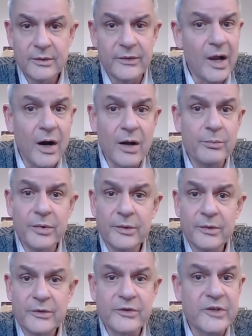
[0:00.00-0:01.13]
The Arab
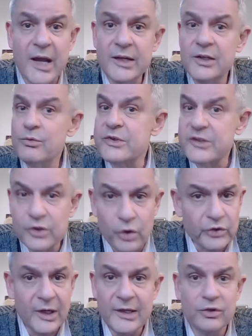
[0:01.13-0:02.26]
society was
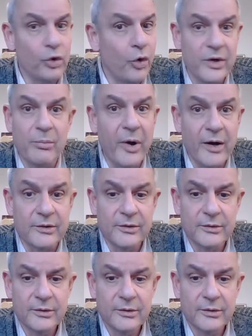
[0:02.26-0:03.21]
totally torn apart